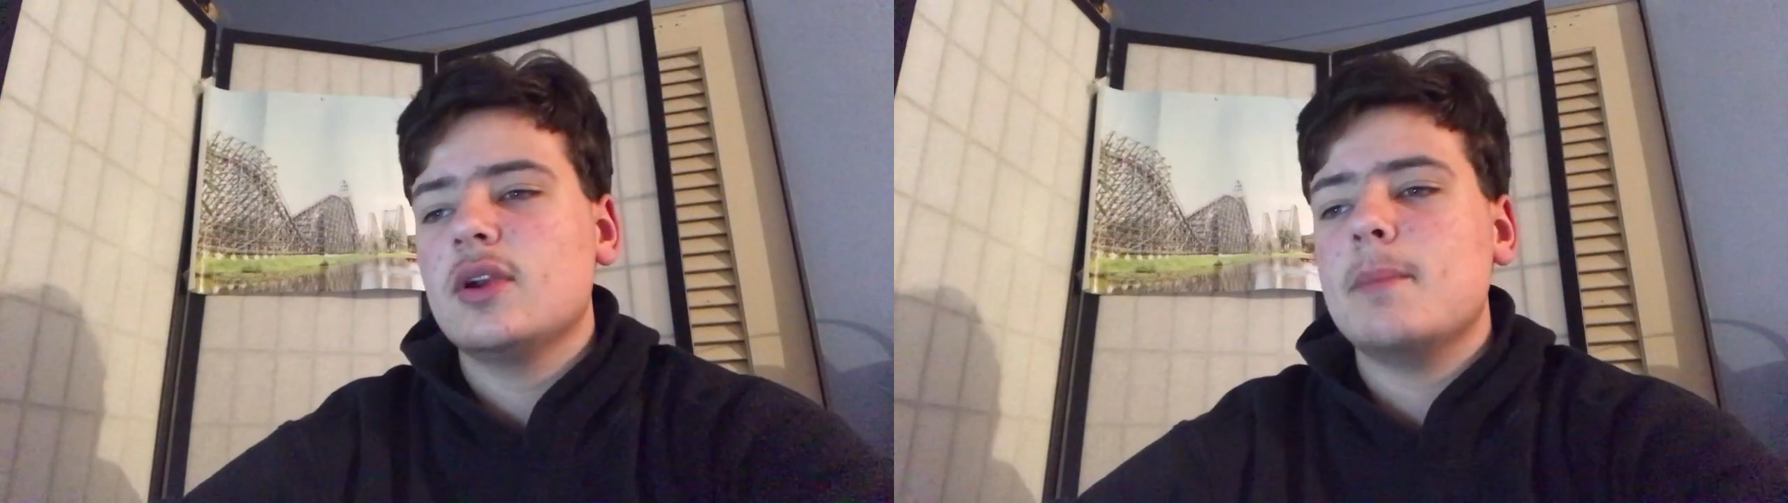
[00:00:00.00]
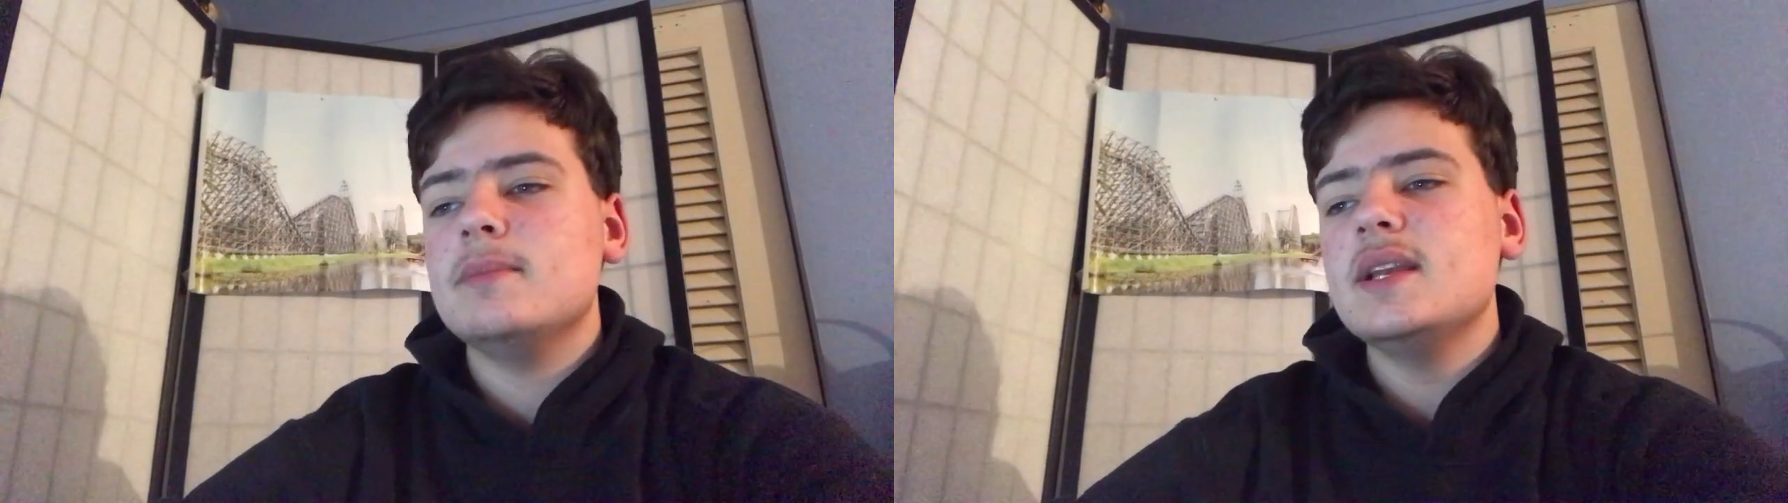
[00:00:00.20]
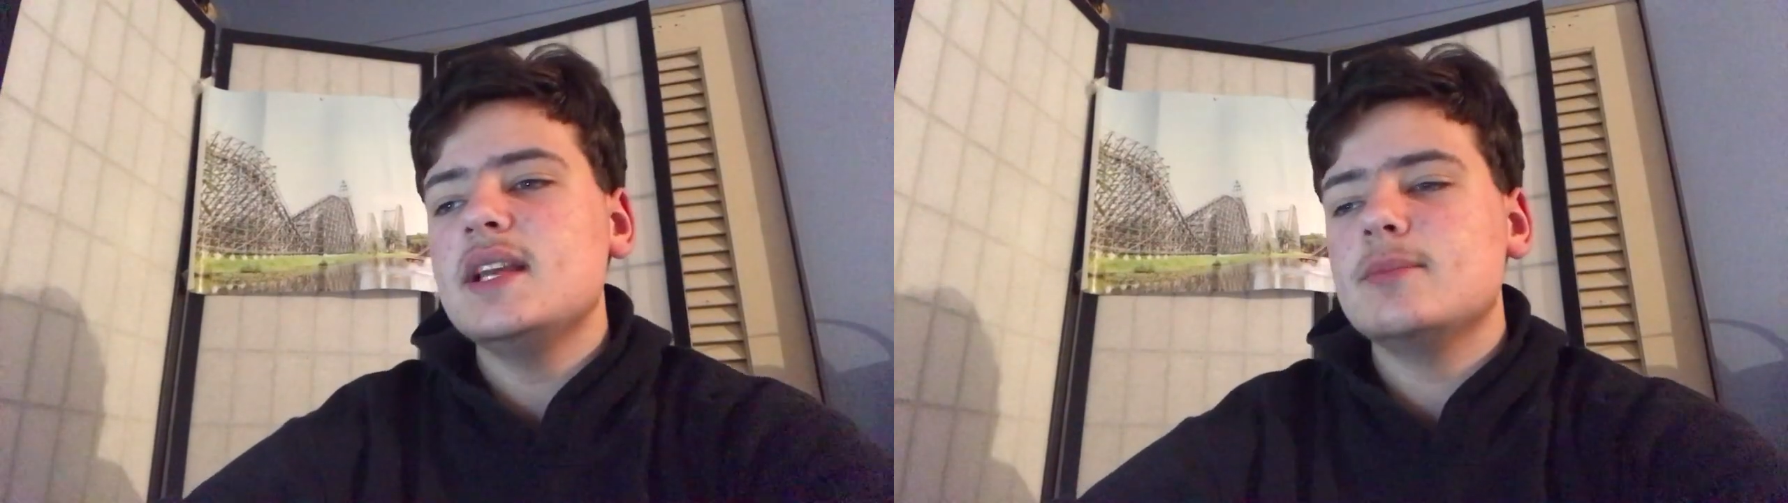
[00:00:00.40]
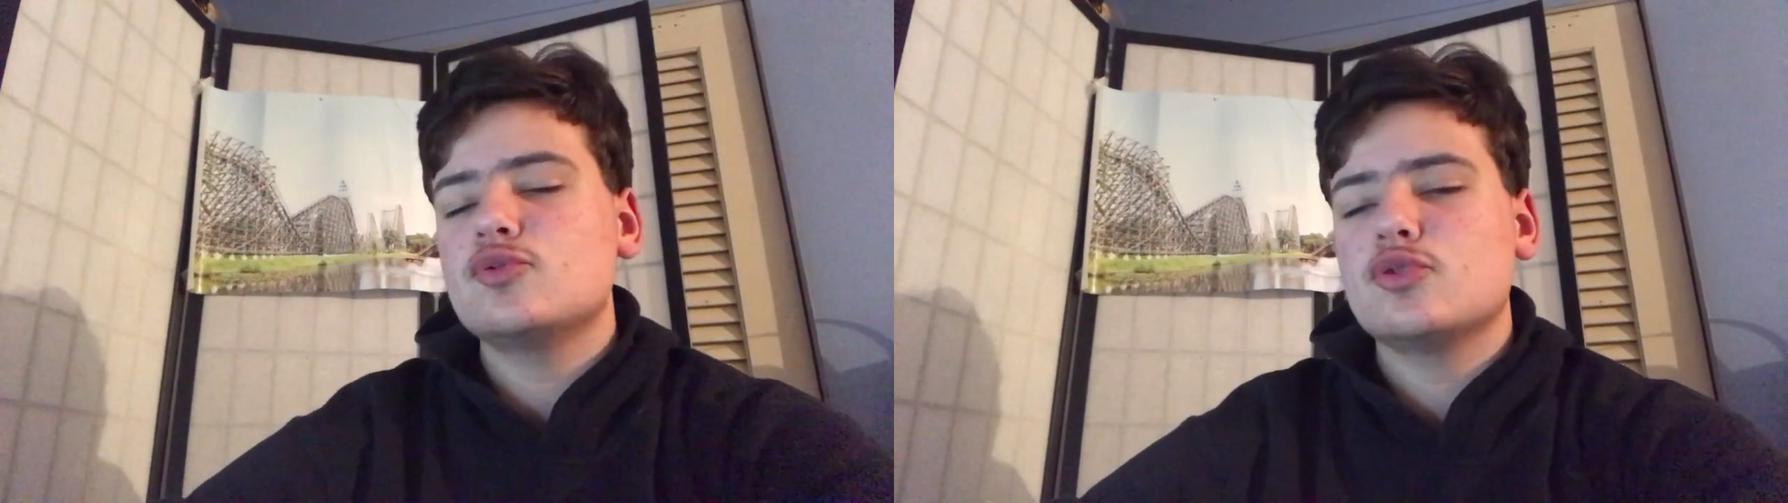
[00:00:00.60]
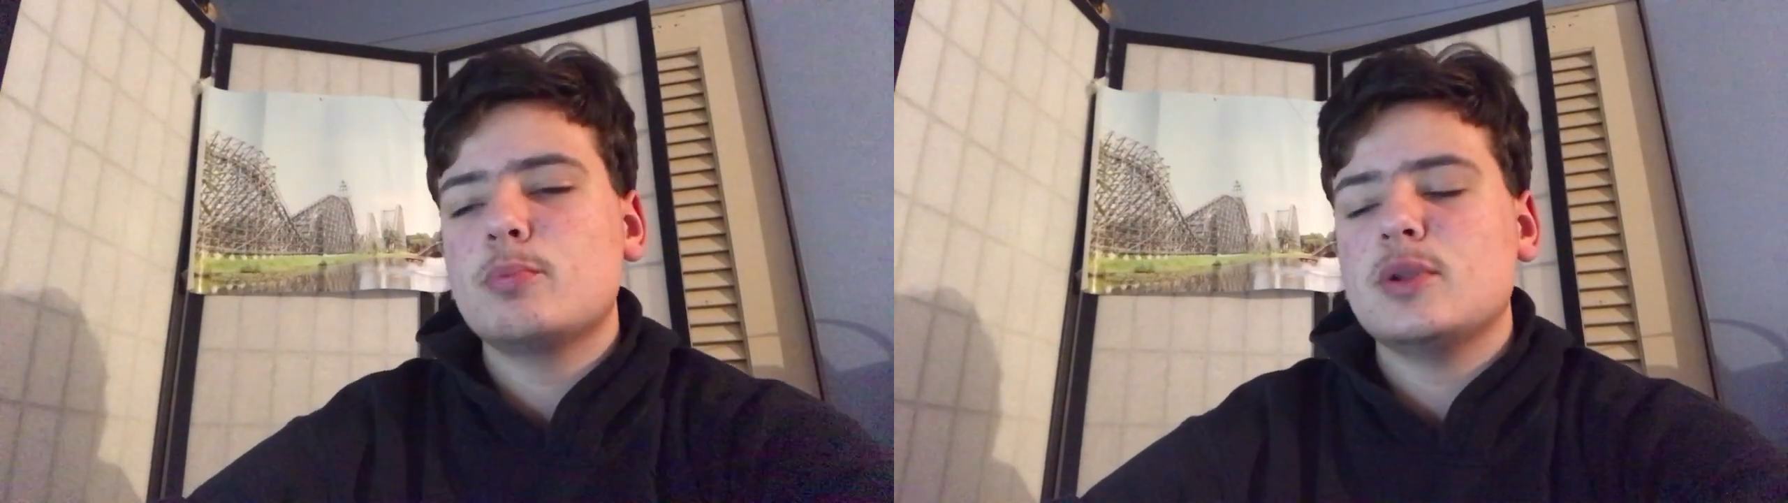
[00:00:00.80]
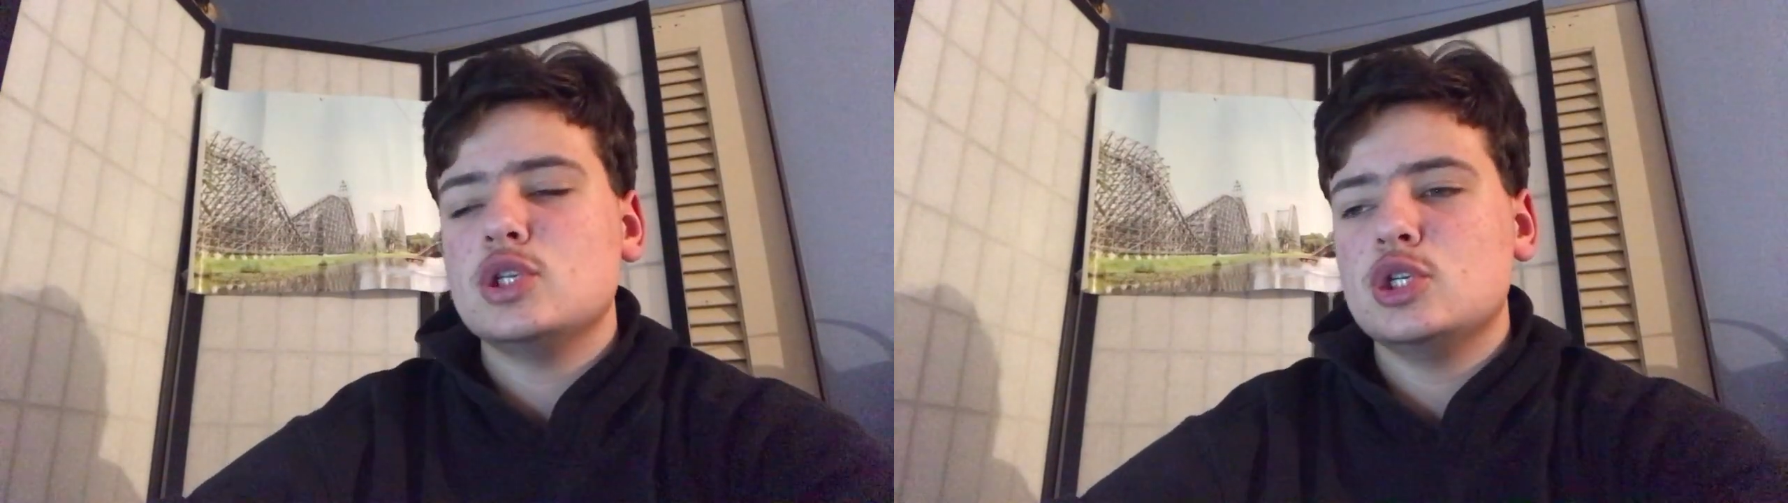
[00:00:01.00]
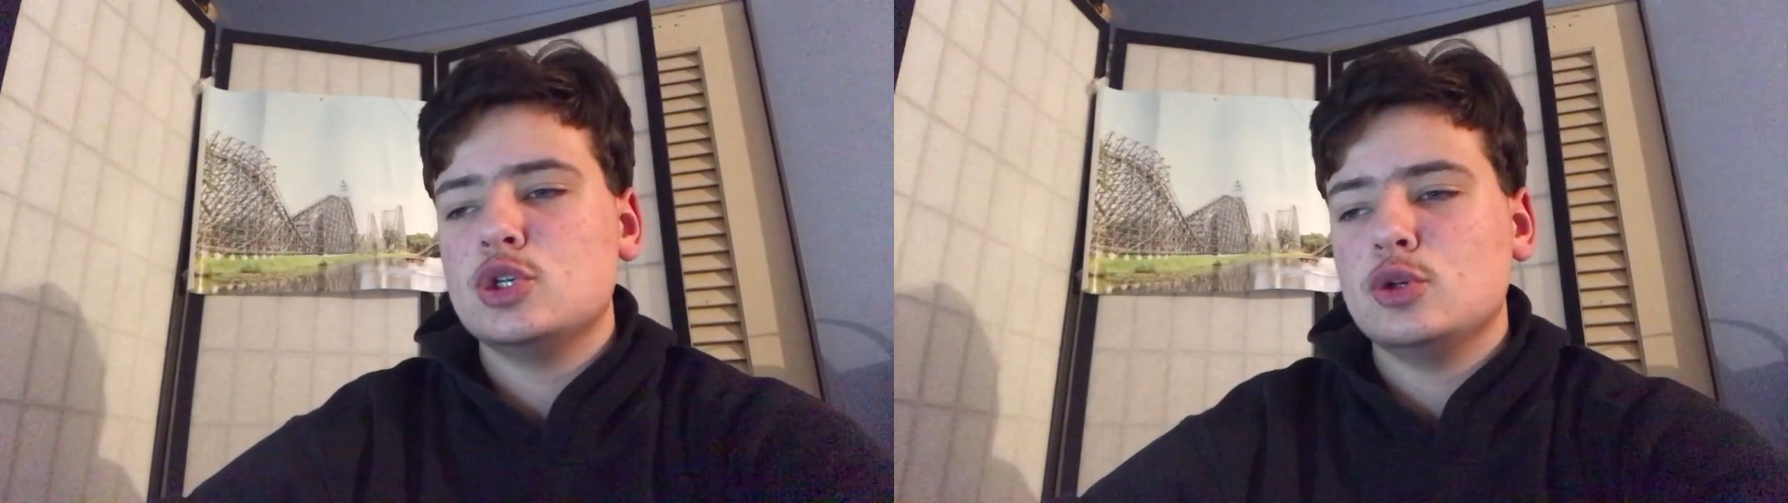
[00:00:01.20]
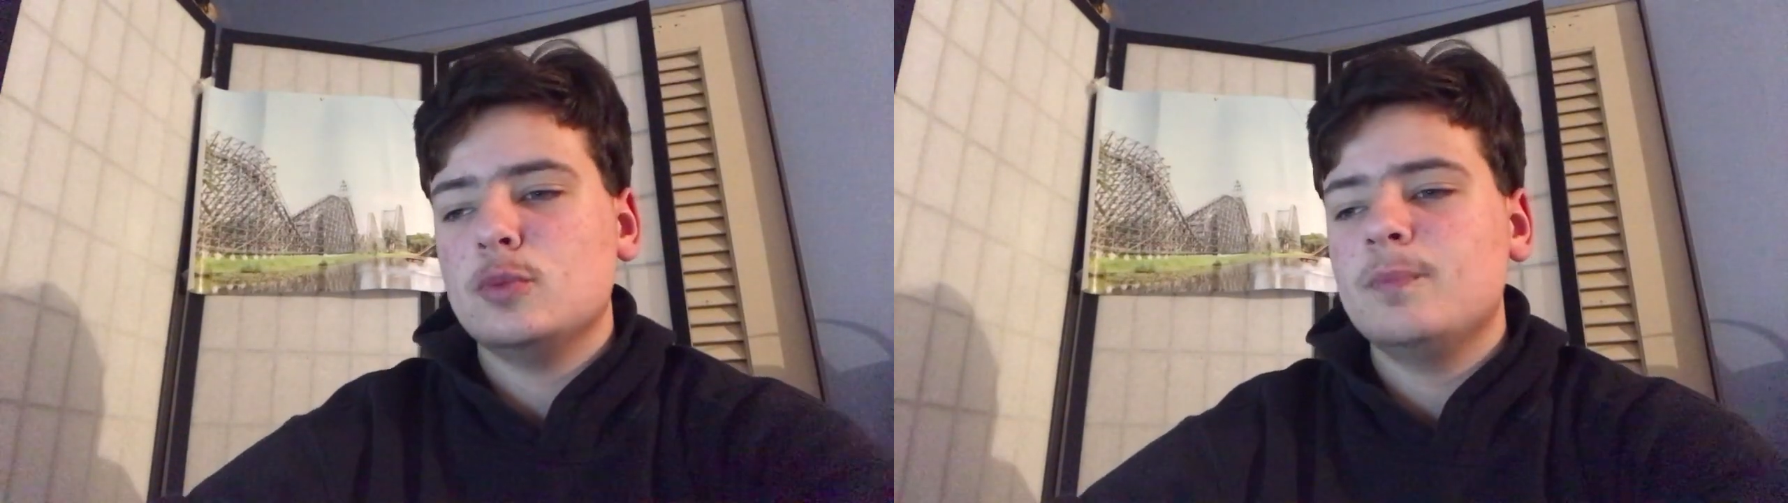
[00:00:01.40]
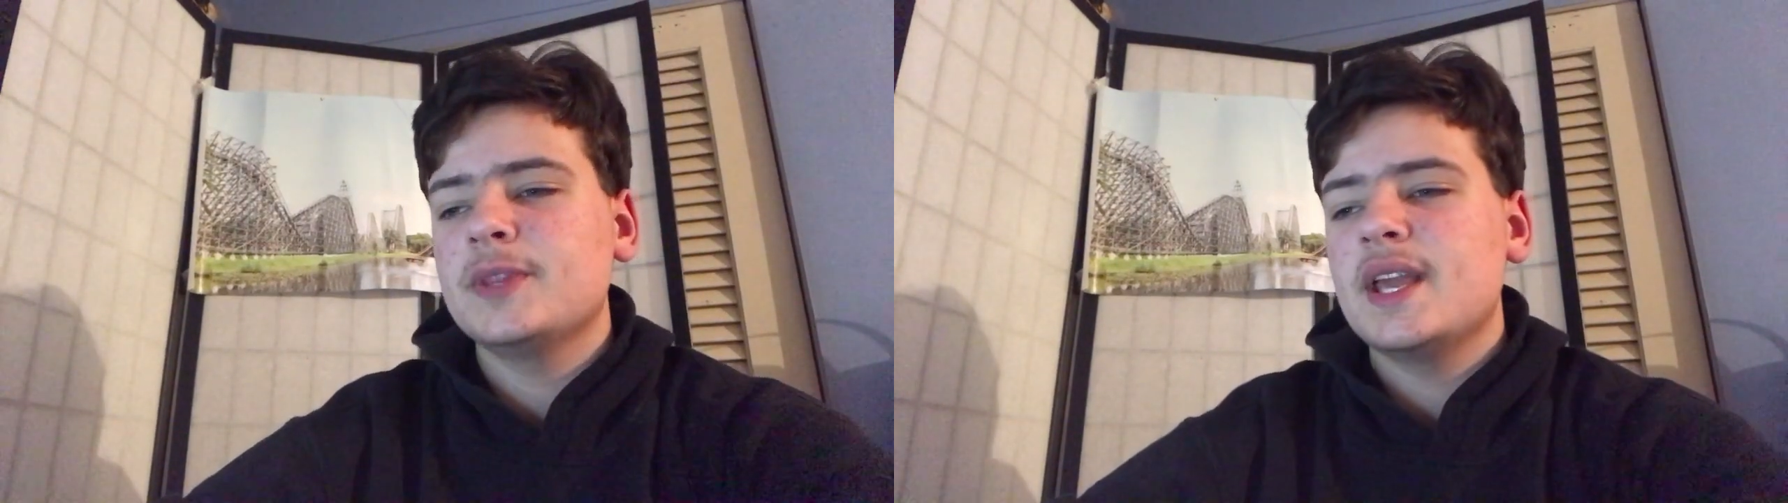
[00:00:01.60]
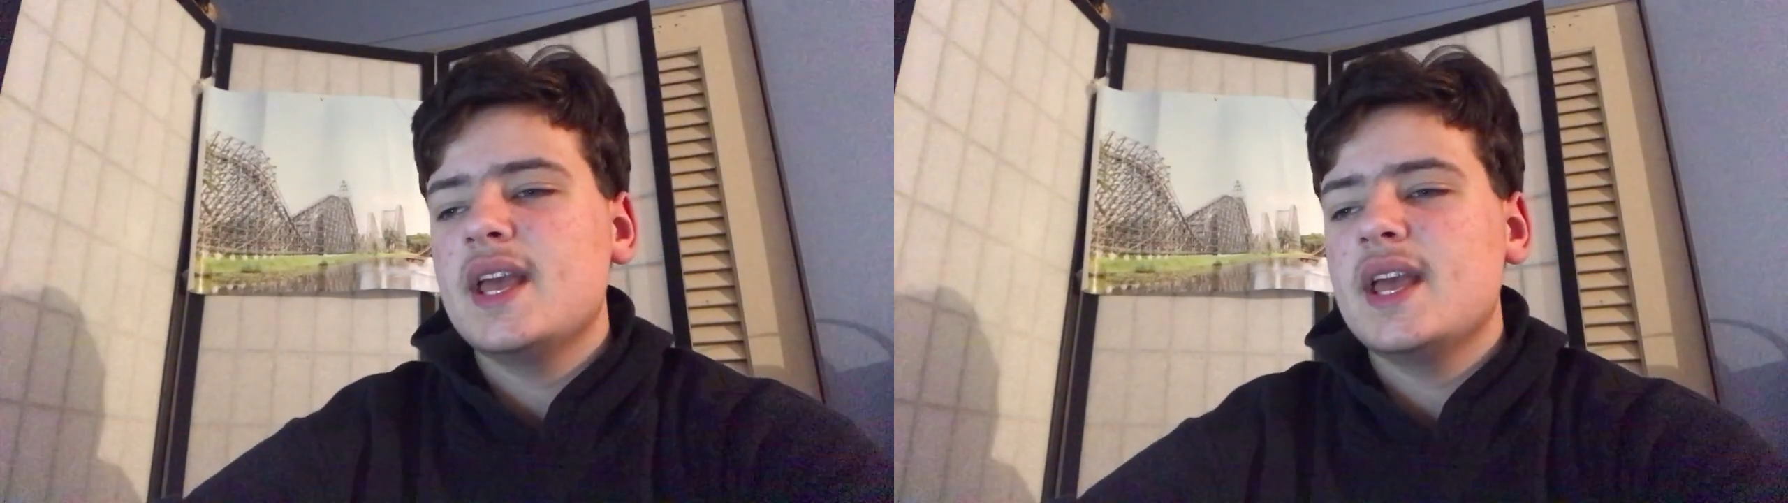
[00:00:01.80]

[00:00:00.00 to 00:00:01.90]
A medium trip in June.